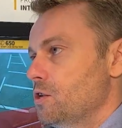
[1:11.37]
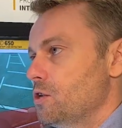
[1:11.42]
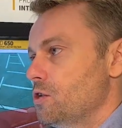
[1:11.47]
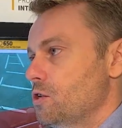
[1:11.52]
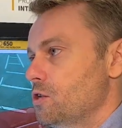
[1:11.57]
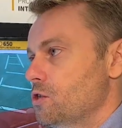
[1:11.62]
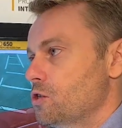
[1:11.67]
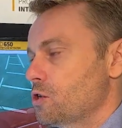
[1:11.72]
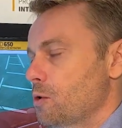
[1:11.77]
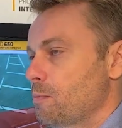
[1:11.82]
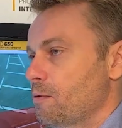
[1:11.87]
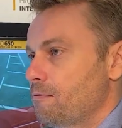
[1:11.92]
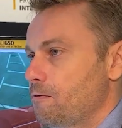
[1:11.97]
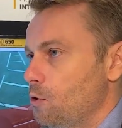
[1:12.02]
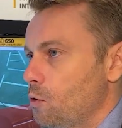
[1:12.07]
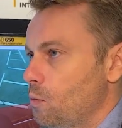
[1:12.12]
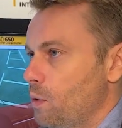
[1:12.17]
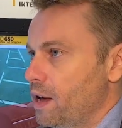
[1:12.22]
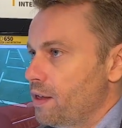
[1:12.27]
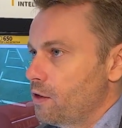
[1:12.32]
So
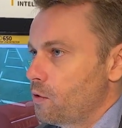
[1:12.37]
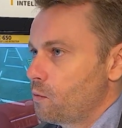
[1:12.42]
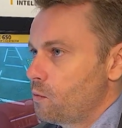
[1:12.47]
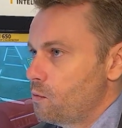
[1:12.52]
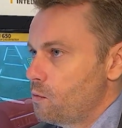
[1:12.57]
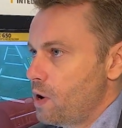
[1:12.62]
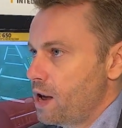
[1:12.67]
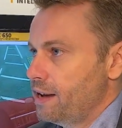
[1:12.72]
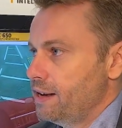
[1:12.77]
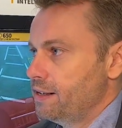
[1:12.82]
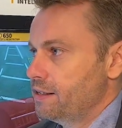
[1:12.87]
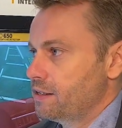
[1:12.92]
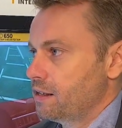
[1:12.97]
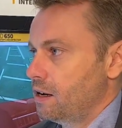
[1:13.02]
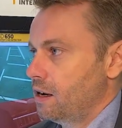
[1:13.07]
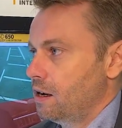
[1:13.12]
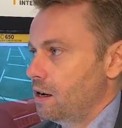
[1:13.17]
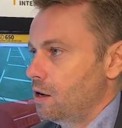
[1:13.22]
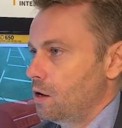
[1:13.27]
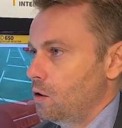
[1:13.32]
before, where the
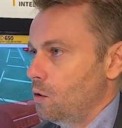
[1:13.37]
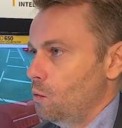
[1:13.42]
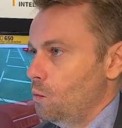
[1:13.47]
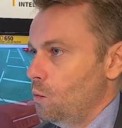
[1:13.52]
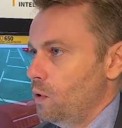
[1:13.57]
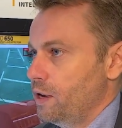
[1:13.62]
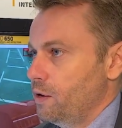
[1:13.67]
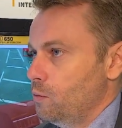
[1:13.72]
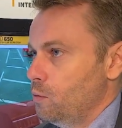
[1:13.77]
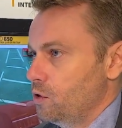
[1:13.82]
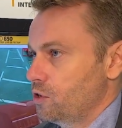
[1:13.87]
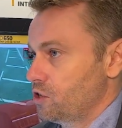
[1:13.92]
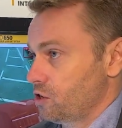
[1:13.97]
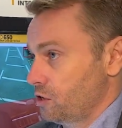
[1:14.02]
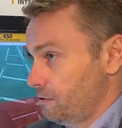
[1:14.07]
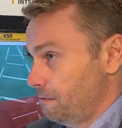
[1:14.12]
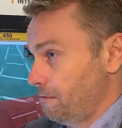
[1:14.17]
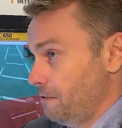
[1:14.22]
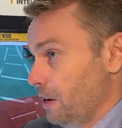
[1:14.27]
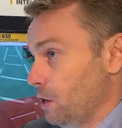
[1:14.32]
radar we would
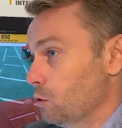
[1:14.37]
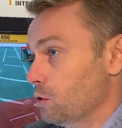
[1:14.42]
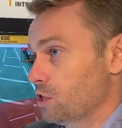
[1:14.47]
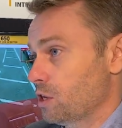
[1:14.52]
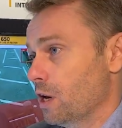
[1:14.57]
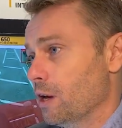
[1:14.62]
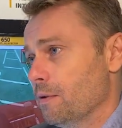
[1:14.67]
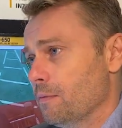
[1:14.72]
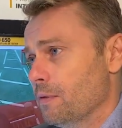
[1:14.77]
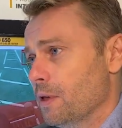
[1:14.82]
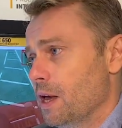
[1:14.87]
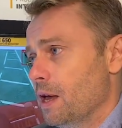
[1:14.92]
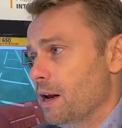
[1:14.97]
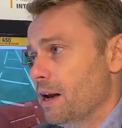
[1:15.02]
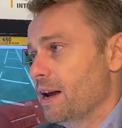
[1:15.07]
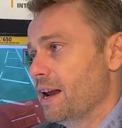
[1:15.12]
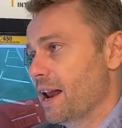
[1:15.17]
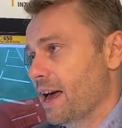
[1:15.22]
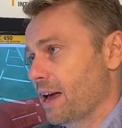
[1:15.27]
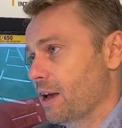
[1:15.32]
just filter,
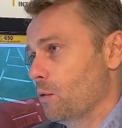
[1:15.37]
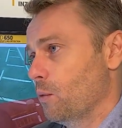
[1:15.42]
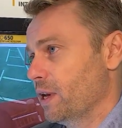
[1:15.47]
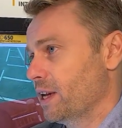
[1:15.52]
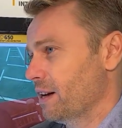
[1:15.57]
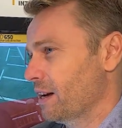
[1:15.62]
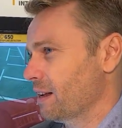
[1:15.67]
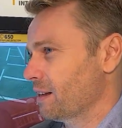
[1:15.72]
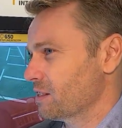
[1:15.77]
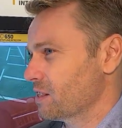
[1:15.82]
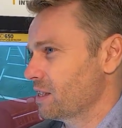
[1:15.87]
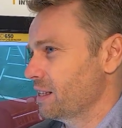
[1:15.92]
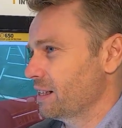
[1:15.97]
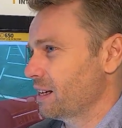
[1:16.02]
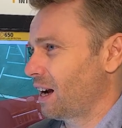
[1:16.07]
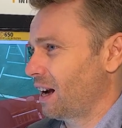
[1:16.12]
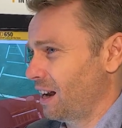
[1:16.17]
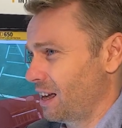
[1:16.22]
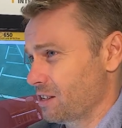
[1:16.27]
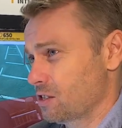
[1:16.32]
now we can actually
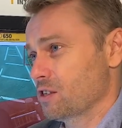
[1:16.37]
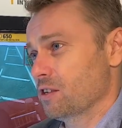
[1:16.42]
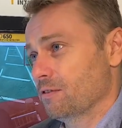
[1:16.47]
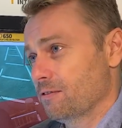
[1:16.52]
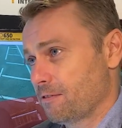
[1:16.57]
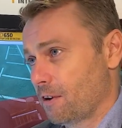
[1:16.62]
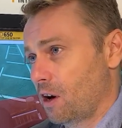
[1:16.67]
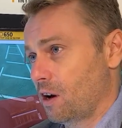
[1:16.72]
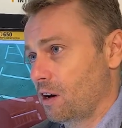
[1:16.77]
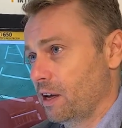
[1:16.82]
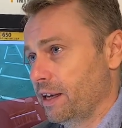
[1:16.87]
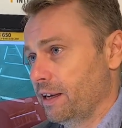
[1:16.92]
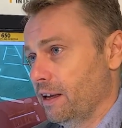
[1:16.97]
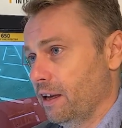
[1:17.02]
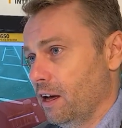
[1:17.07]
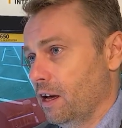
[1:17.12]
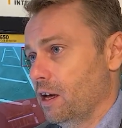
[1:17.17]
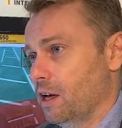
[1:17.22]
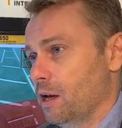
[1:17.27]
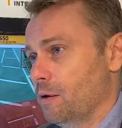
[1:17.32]
classify.
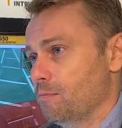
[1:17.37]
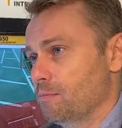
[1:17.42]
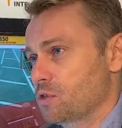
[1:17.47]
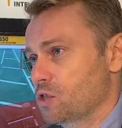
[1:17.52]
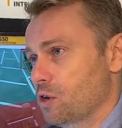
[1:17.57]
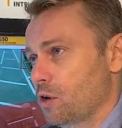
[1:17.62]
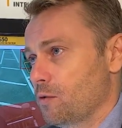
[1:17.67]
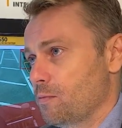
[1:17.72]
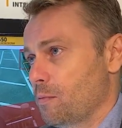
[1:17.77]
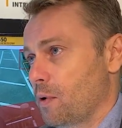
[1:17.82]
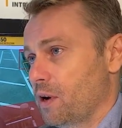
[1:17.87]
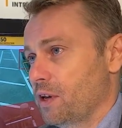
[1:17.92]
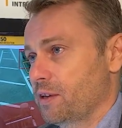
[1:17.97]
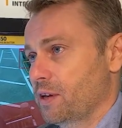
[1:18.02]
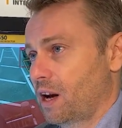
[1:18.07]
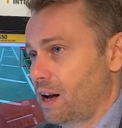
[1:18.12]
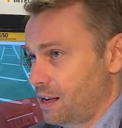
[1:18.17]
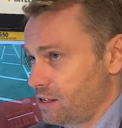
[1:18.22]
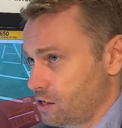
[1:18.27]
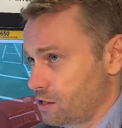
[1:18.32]
So by
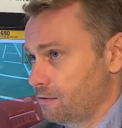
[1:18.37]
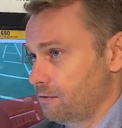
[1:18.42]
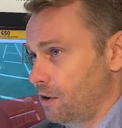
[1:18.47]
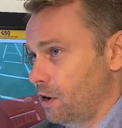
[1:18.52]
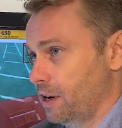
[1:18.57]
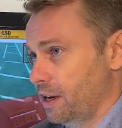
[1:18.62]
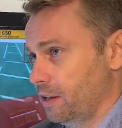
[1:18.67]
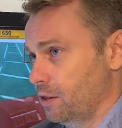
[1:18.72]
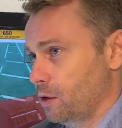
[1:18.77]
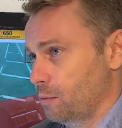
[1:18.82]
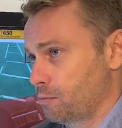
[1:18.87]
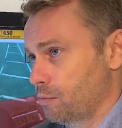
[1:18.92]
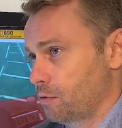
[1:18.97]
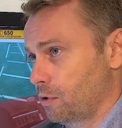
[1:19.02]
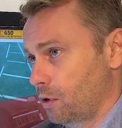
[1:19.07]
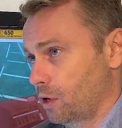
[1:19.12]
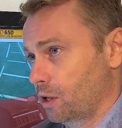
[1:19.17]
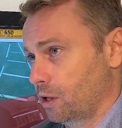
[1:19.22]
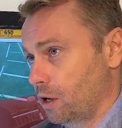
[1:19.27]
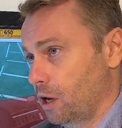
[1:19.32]
classifying
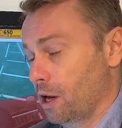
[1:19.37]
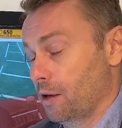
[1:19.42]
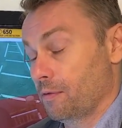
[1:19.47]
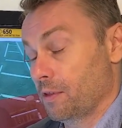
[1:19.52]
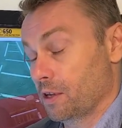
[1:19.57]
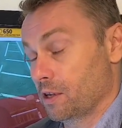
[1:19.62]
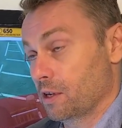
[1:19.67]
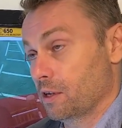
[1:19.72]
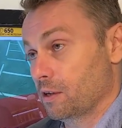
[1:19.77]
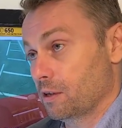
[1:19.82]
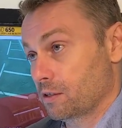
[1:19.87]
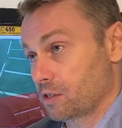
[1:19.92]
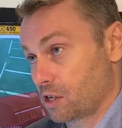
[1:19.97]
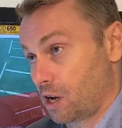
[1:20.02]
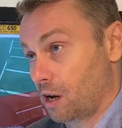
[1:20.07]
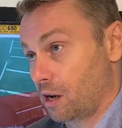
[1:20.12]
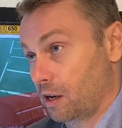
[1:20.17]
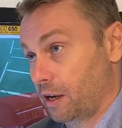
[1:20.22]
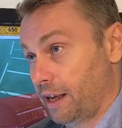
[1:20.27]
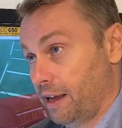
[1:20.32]
the
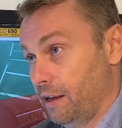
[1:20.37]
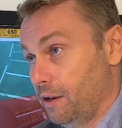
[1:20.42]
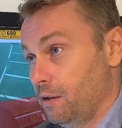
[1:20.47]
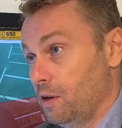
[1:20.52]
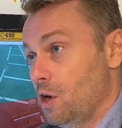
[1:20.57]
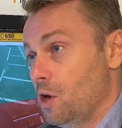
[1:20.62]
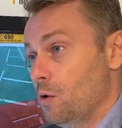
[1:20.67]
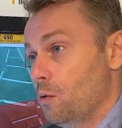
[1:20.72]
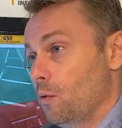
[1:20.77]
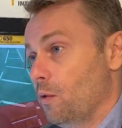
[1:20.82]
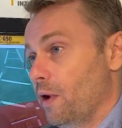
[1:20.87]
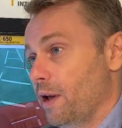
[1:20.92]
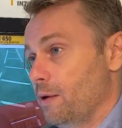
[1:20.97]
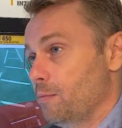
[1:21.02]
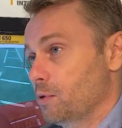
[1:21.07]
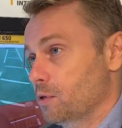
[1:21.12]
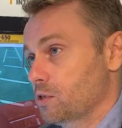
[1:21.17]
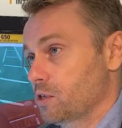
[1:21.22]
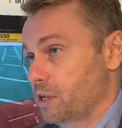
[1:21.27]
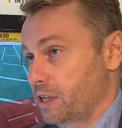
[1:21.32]
target, we're
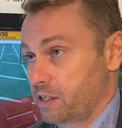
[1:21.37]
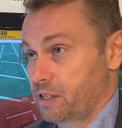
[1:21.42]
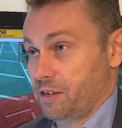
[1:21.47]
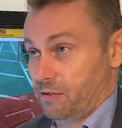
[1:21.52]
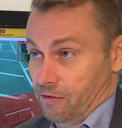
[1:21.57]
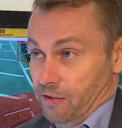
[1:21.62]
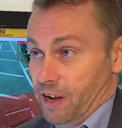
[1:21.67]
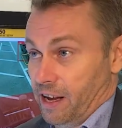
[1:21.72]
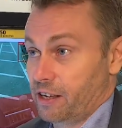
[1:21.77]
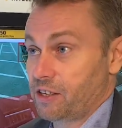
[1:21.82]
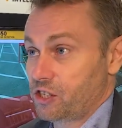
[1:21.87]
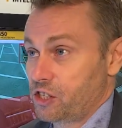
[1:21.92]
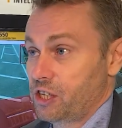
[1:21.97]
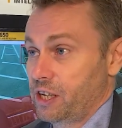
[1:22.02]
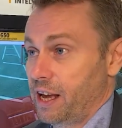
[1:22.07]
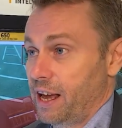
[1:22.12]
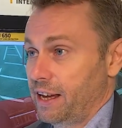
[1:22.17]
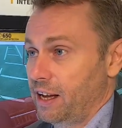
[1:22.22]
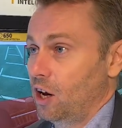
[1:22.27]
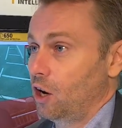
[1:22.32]
able to
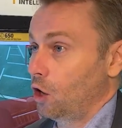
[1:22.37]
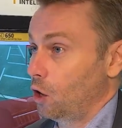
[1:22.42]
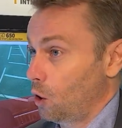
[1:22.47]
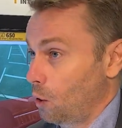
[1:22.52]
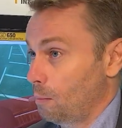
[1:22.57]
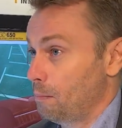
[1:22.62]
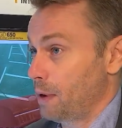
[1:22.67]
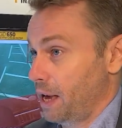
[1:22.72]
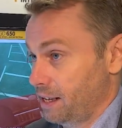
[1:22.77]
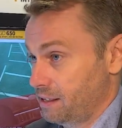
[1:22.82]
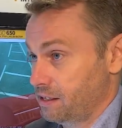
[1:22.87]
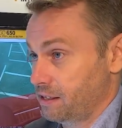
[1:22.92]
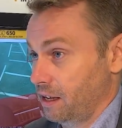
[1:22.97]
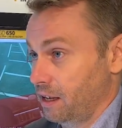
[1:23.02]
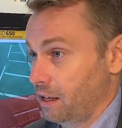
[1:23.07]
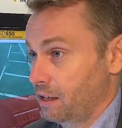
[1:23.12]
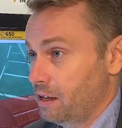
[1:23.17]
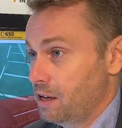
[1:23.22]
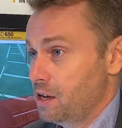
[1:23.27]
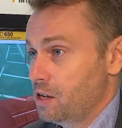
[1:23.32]
differentiate a lot
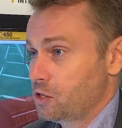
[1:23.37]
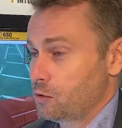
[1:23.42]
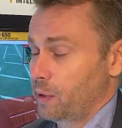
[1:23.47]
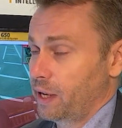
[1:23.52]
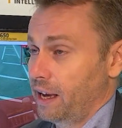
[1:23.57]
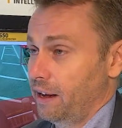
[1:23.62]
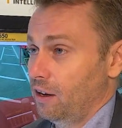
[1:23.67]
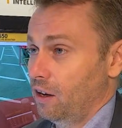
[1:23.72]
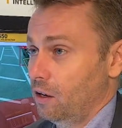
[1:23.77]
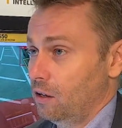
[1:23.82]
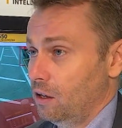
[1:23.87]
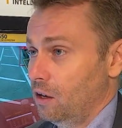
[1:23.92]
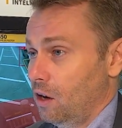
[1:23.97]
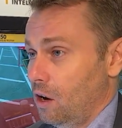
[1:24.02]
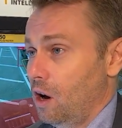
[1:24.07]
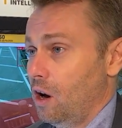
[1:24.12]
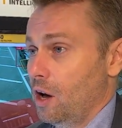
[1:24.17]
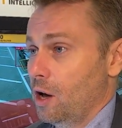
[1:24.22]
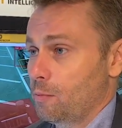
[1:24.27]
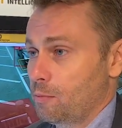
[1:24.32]
better. So we're getting a lot
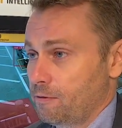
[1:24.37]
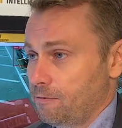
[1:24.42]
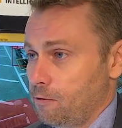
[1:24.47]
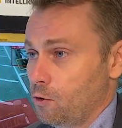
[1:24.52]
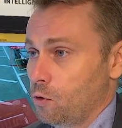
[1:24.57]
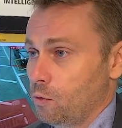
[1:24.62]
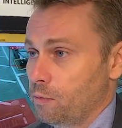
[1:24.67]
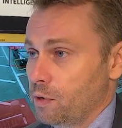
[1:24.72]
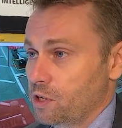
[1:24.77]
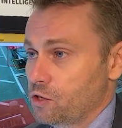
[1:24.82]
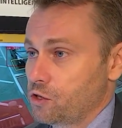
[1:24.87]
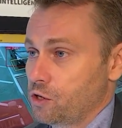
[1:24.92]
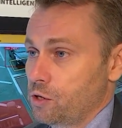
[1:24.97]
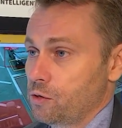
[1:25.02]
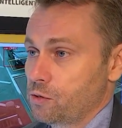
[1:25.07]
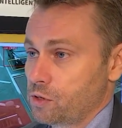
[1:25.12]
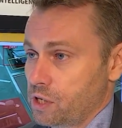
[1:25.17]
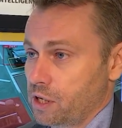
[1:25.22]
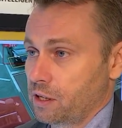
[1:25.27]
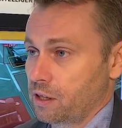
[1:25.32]
higher performance
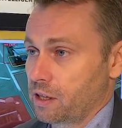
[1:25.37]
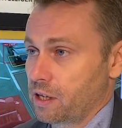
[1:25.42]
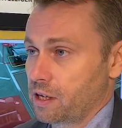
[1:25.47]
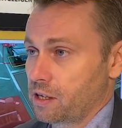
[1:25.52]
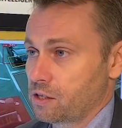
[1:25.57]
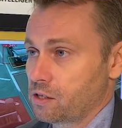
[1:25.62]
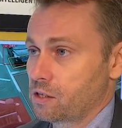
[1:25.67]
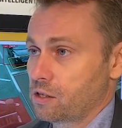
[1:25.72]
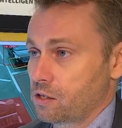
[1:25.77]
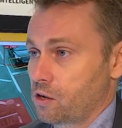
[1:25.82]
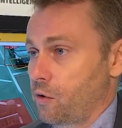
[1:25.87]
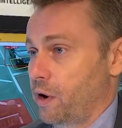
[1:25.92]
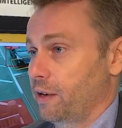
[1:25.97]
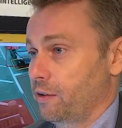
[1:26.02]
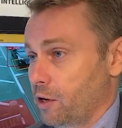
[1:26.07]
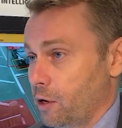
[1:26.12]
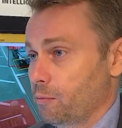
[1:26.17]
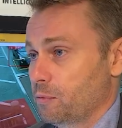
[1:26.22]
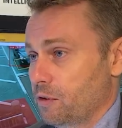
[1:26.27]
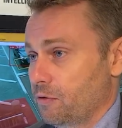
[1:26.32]
using this
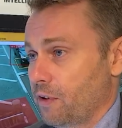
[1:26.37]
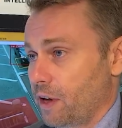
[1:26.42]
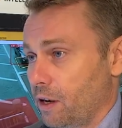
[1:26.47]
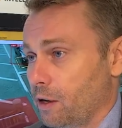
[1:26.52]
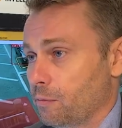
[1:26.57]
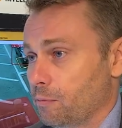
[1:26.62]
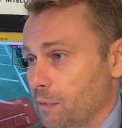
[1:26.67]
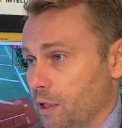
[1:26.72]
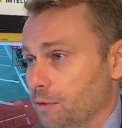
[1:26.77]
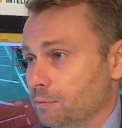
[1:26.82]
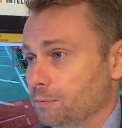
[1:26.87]
ground-up development.